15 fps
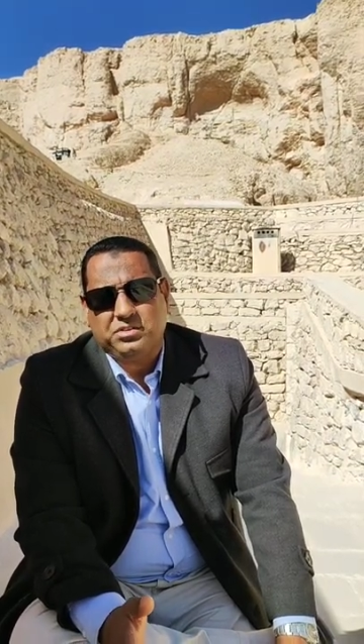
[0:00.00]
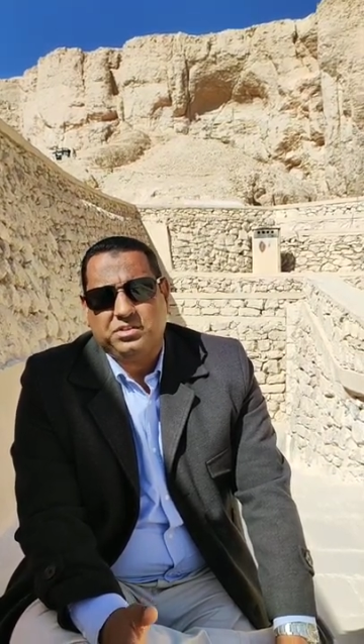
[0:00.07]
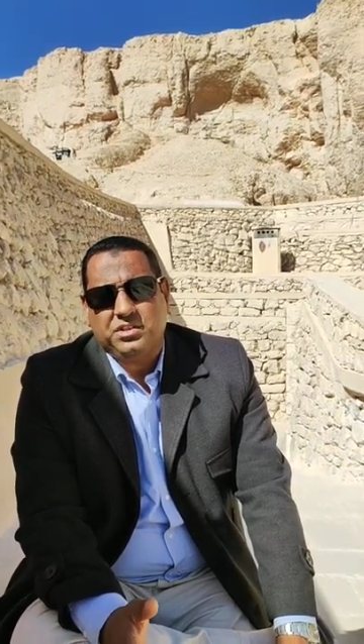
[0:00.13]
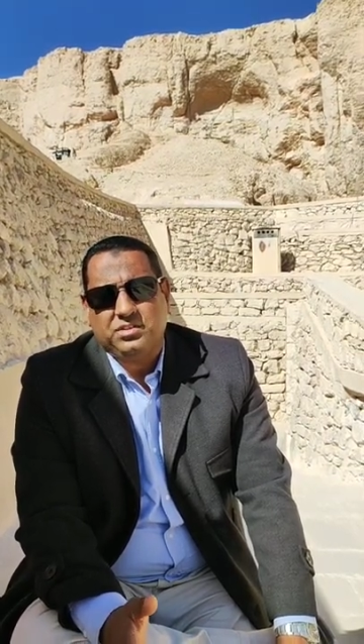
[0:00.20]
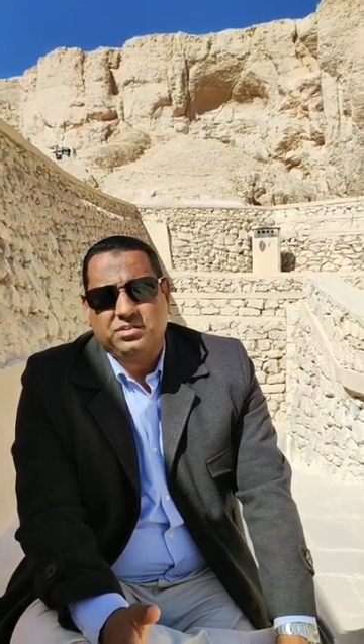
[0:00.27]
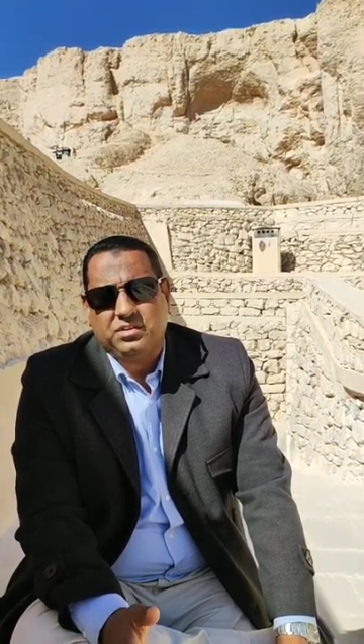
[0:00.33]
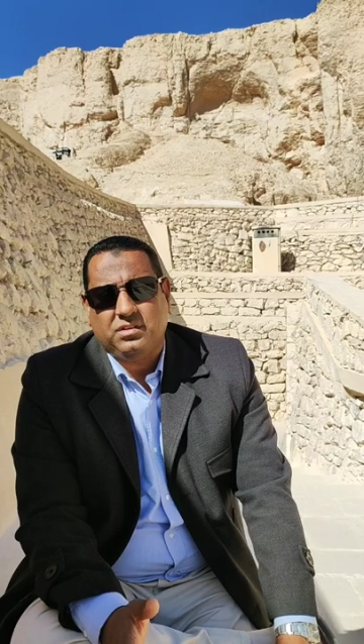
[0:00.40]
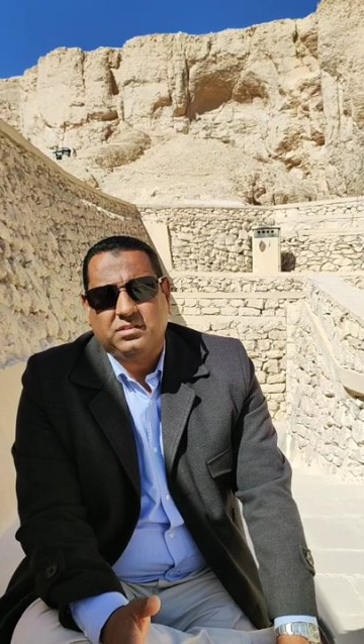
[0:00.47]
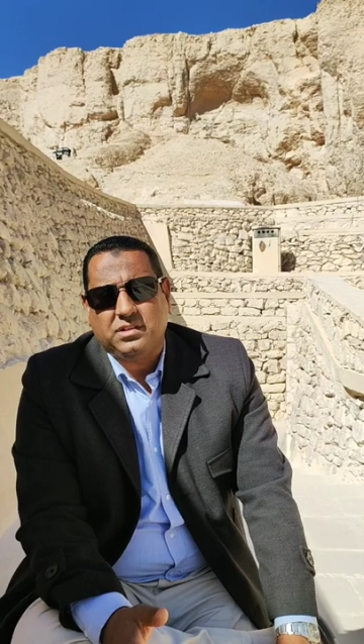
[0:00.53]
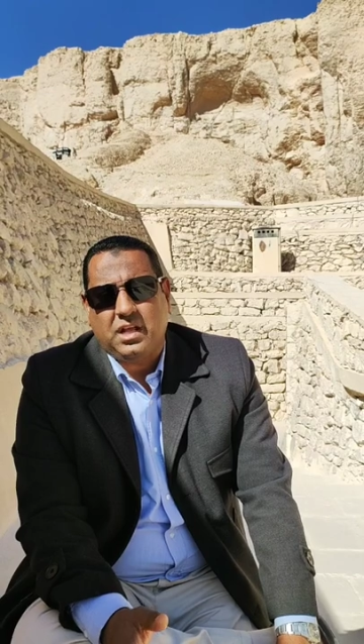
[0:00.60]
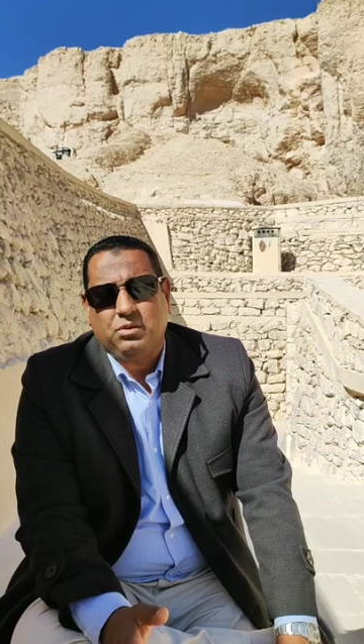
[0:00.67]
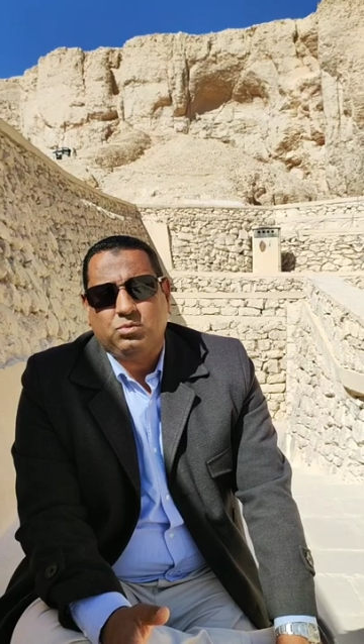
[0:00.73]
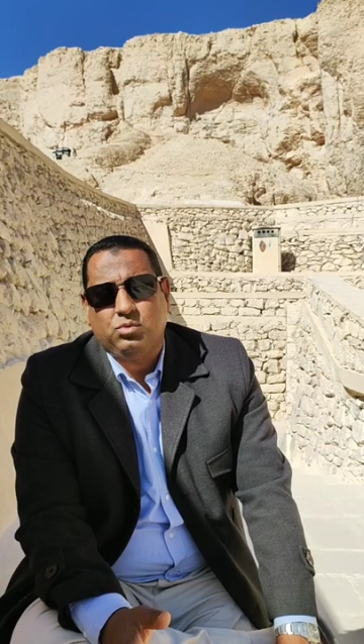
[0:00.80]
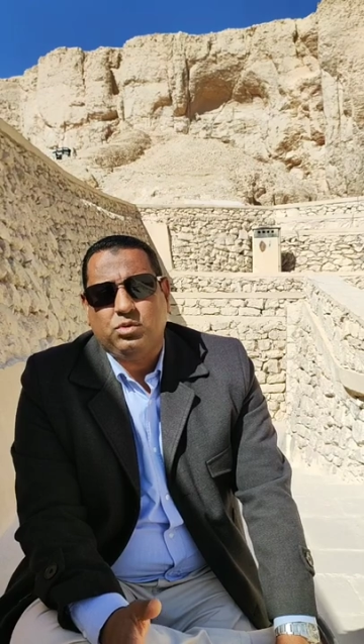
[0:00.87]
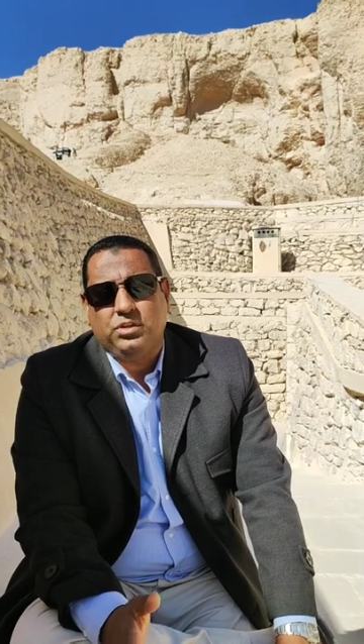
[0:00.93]
chisels
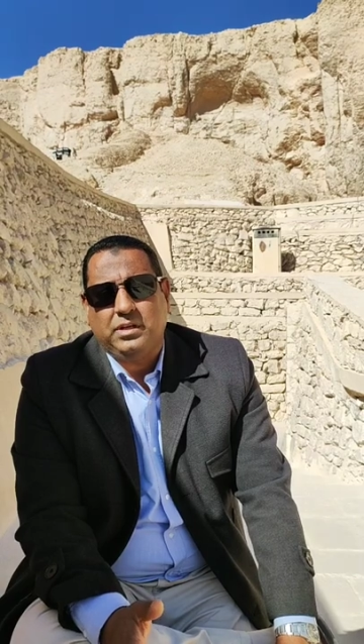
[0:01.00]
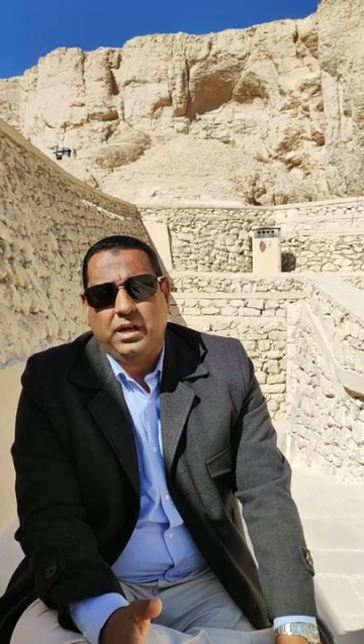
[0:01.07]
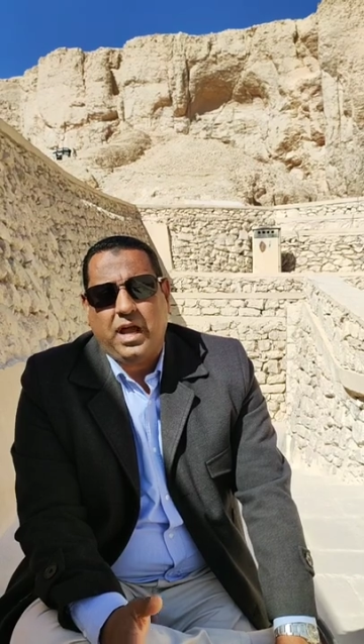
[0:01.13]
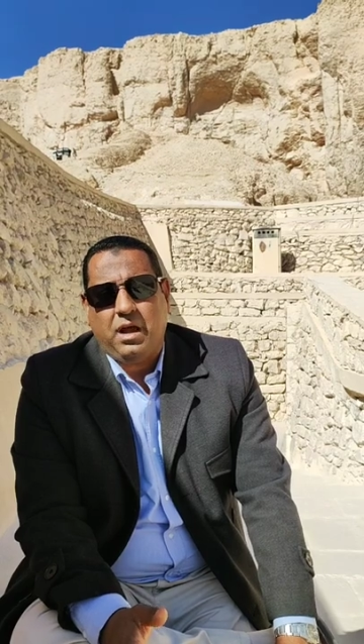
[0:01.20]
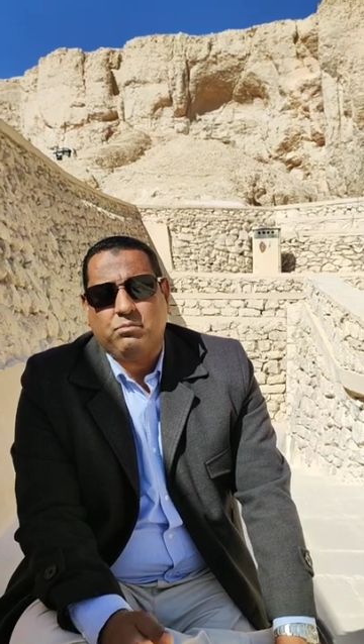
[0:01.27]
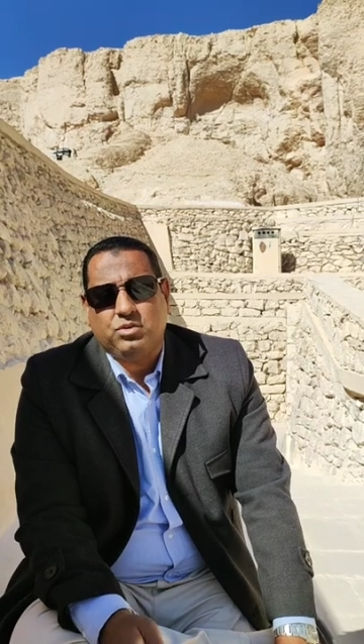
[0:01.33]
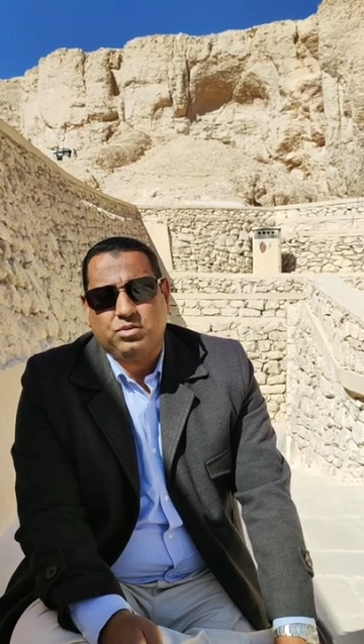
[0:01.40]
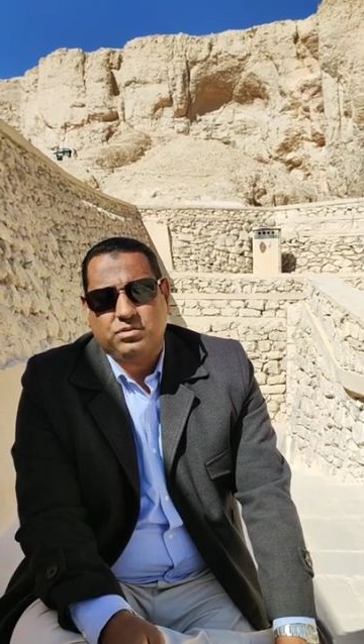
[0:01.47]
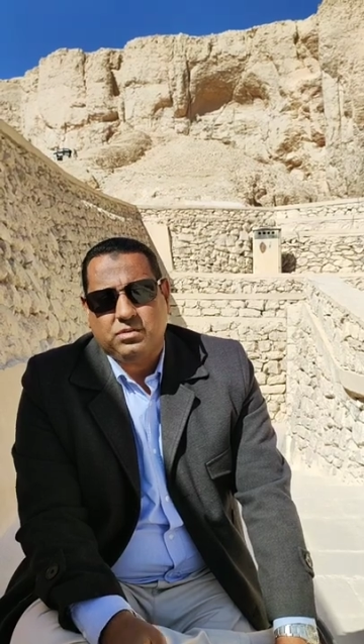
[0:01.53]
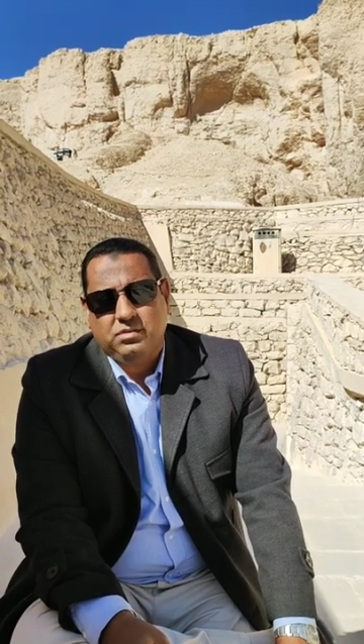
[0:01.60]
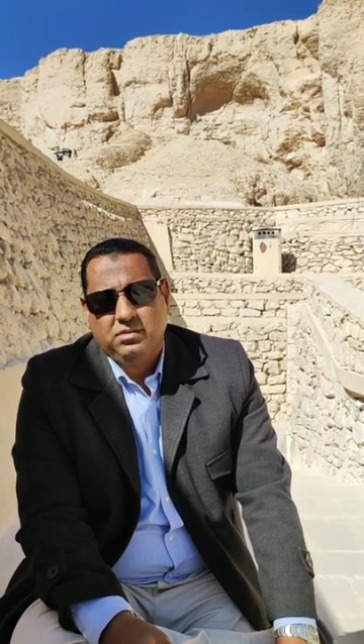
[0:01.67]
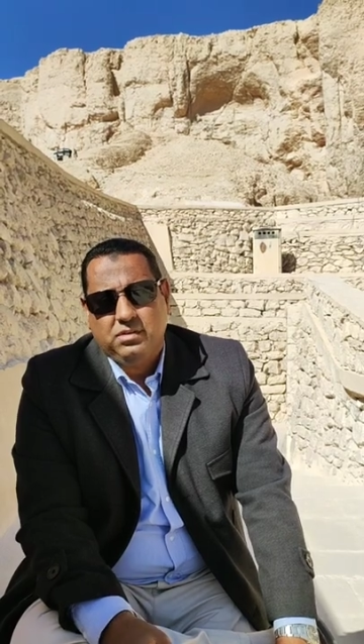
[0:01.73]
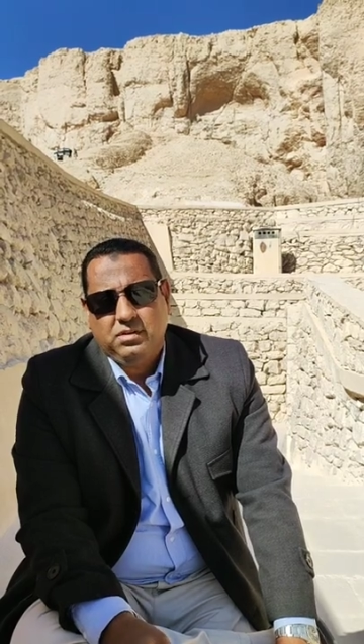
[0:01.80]
and wooden hammers.